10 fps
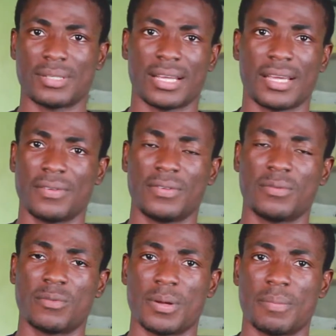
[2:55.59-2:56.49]
I can't
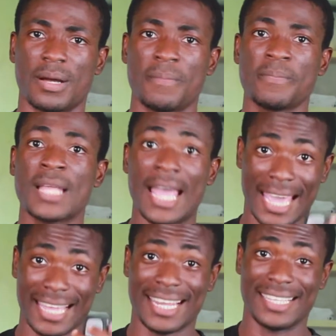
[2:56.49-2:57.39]
even remember,
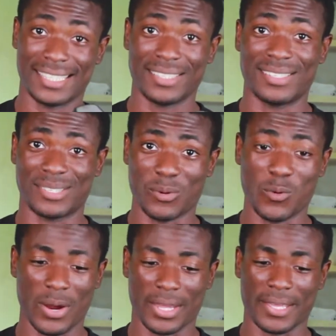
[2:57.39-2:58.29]
and it is still
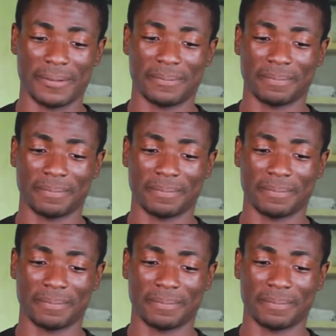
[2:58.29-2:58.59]
working.